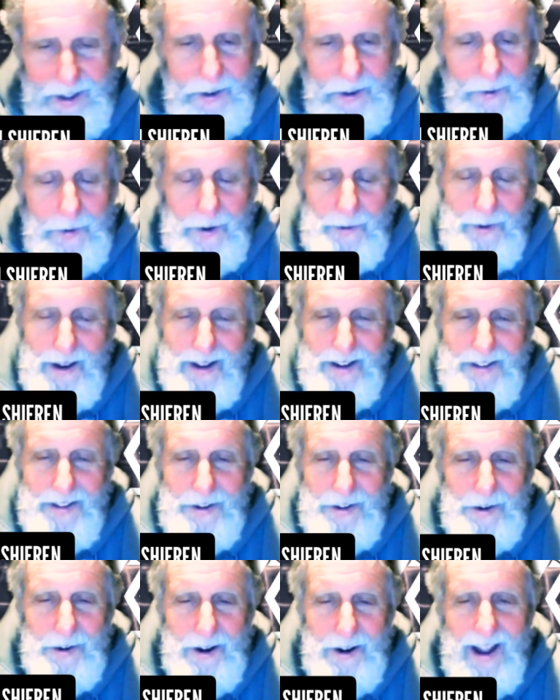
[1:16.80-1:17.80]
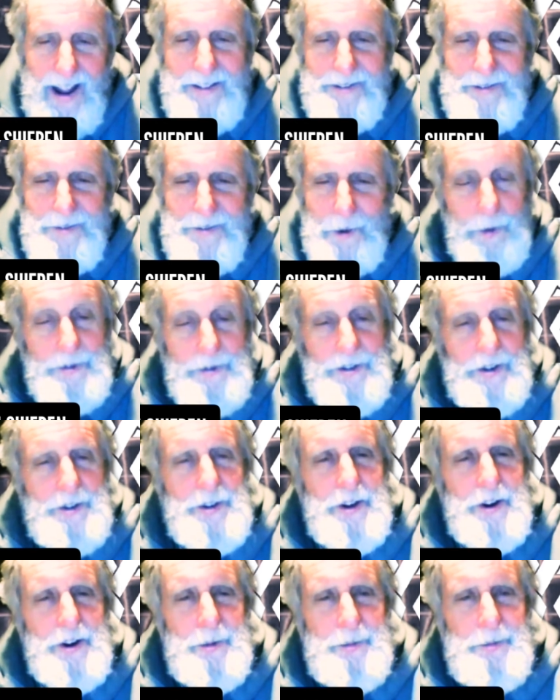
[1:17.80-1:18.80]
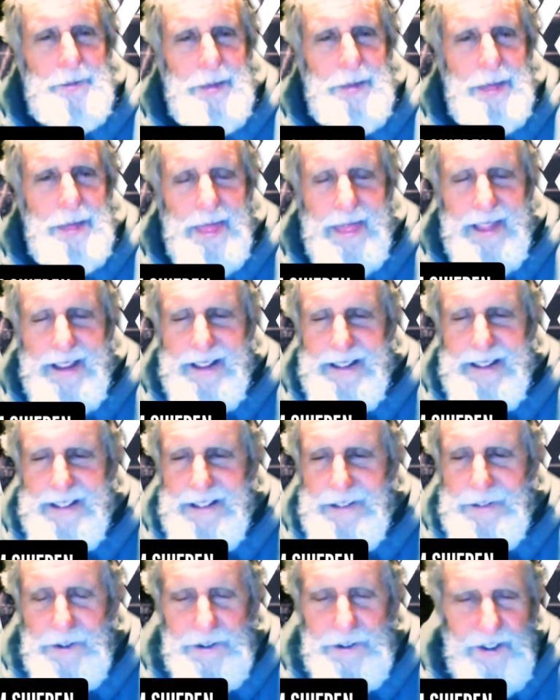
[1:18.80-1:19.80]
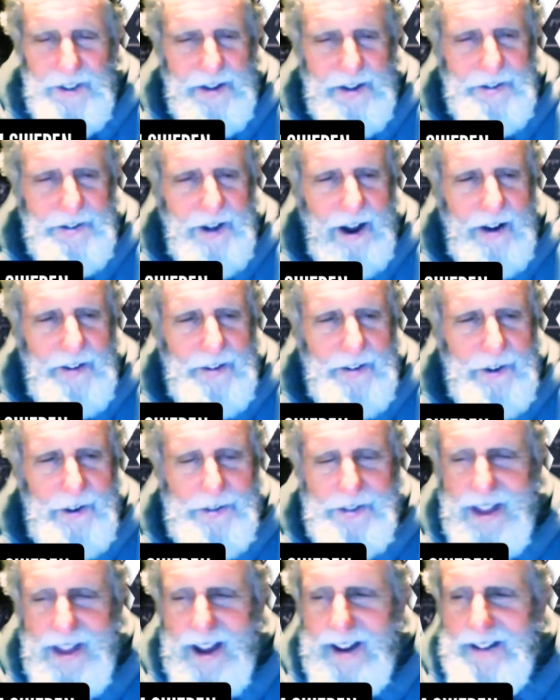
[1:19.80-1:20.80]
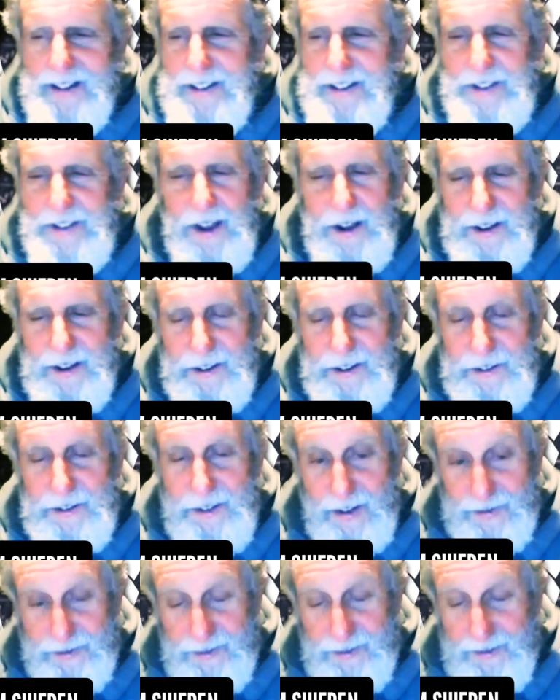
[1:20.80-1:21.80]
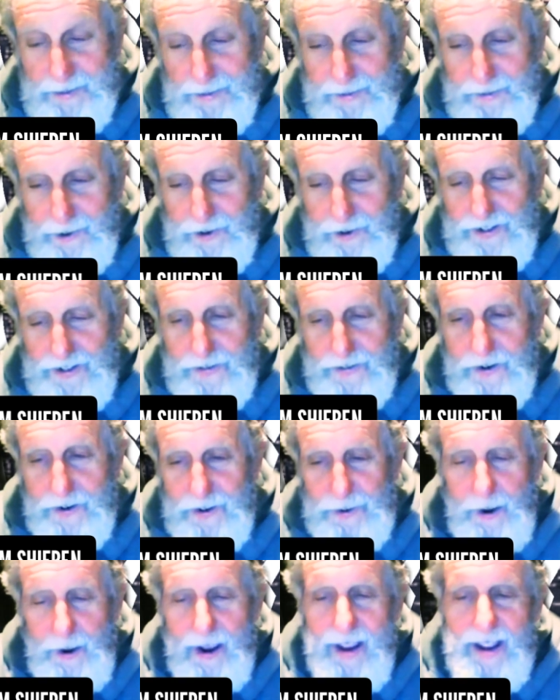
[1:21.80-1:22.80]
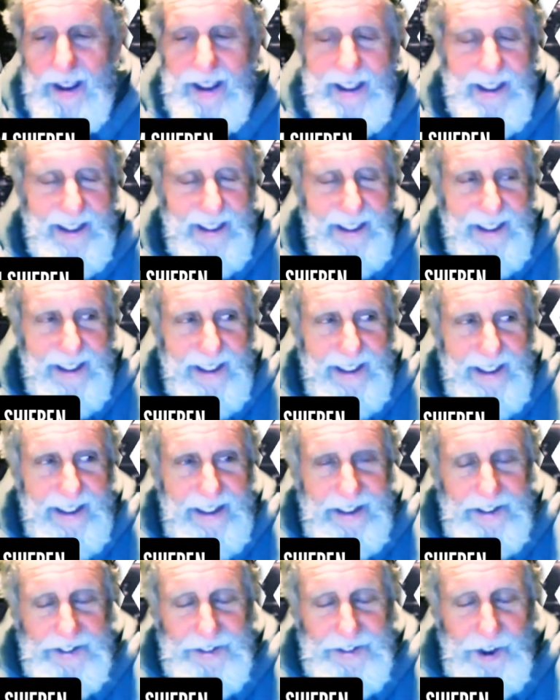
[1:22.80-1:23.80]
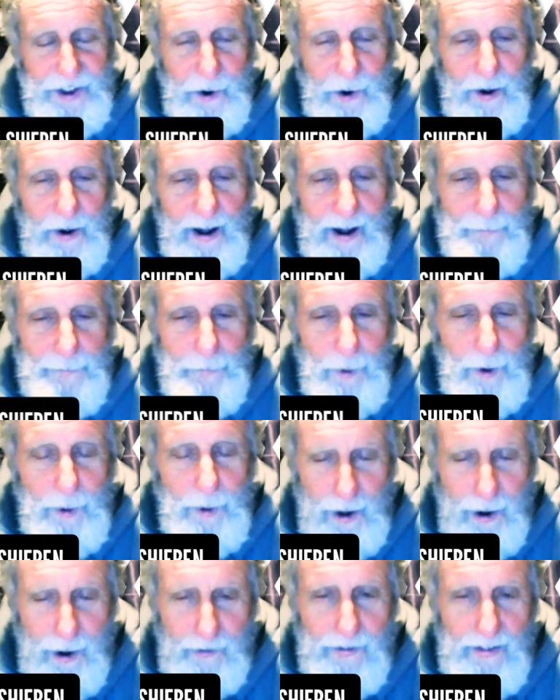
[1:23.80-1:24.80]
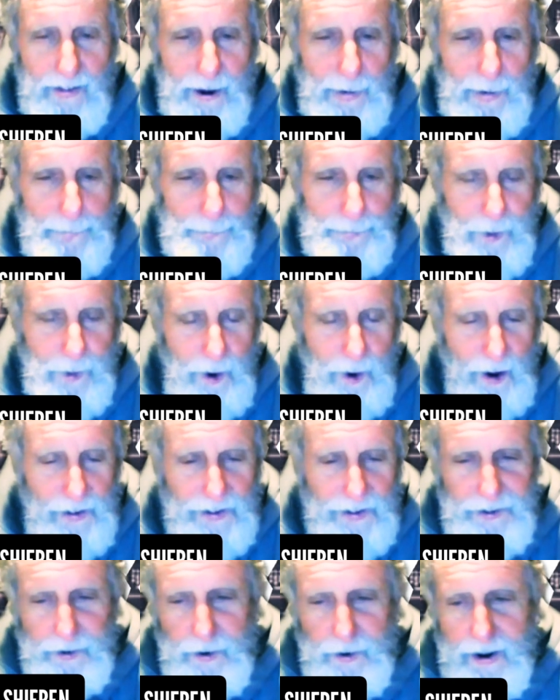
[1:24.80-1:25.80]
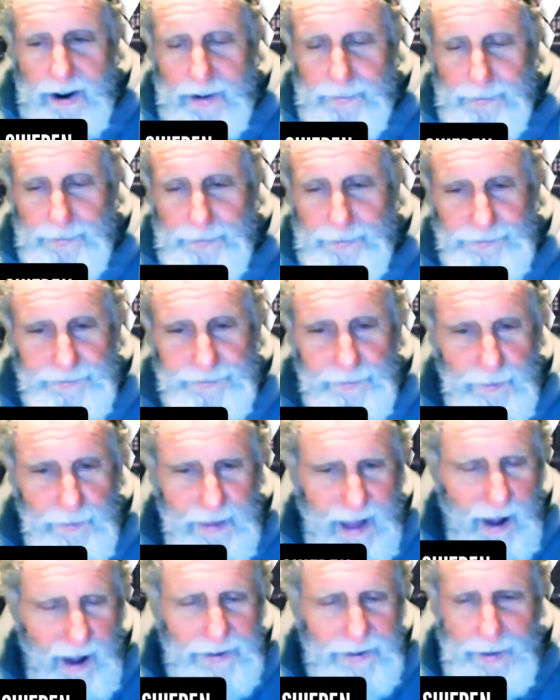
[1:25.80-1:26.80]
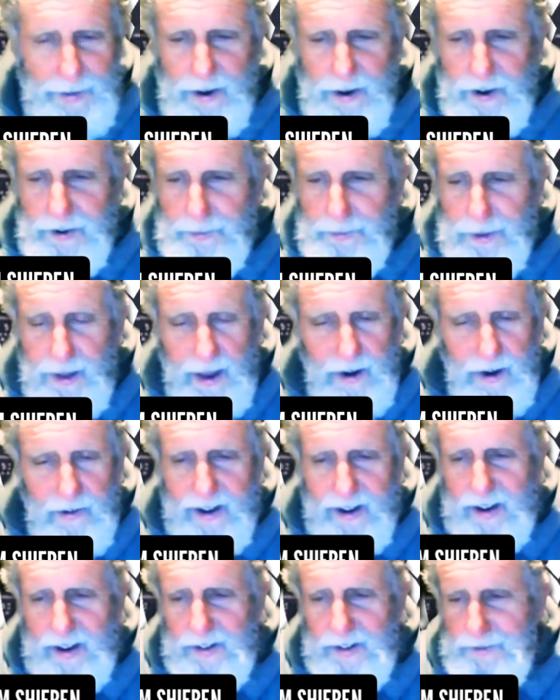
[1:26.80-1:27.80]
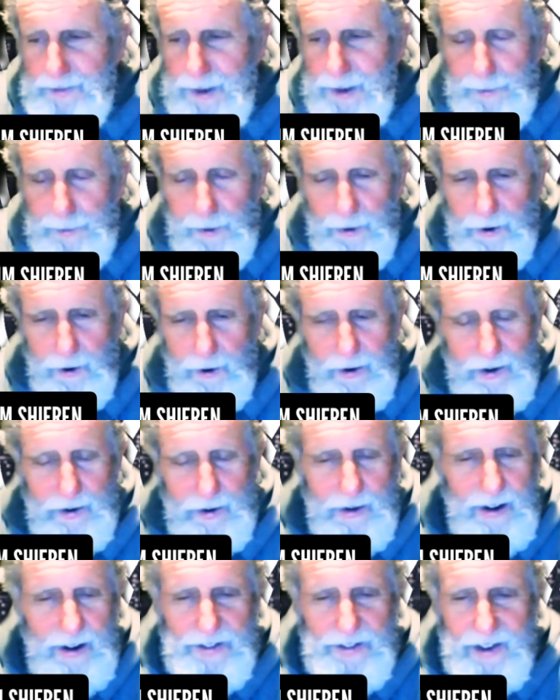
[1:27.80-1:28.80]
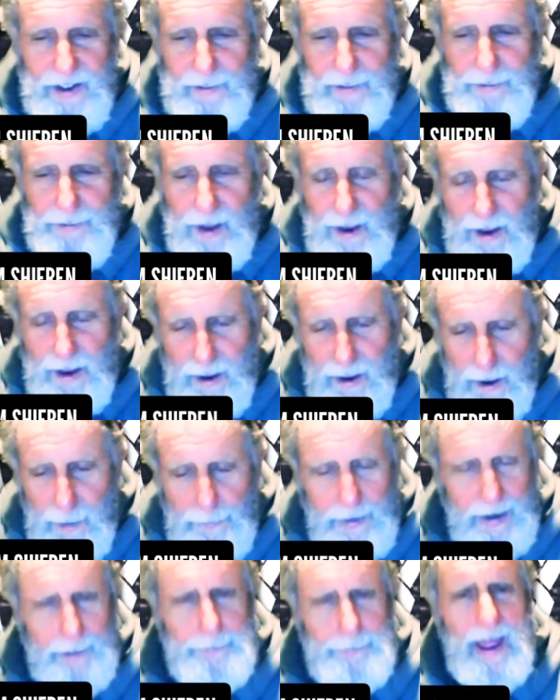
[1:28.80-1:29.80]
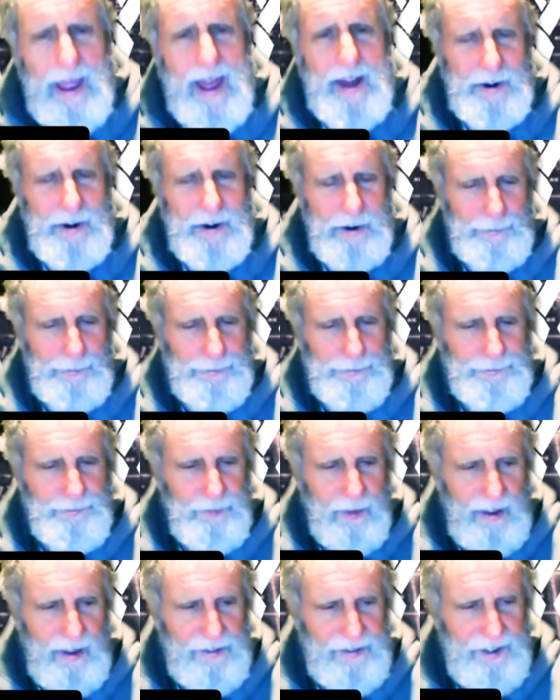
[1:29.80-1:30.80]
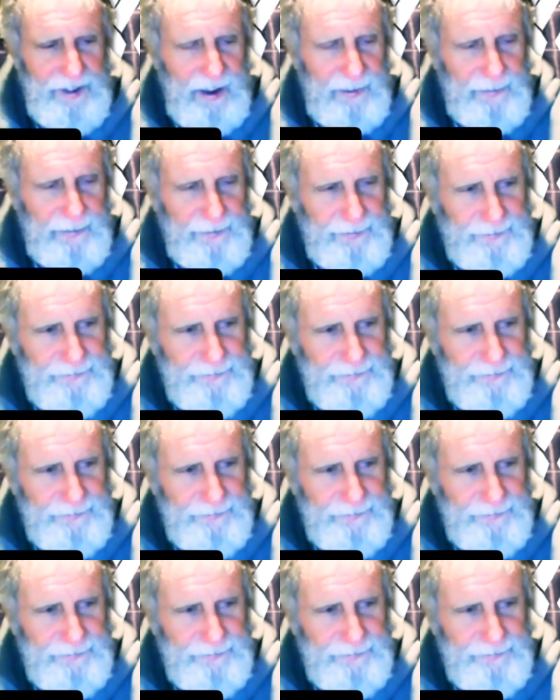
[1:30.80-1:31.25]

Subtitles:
what am I going to do, right? What would you do if your son or daughter told you that in that vociferous way? So we went over there, across the street, loudspeakers blaring, people going crazy. A big banner that said,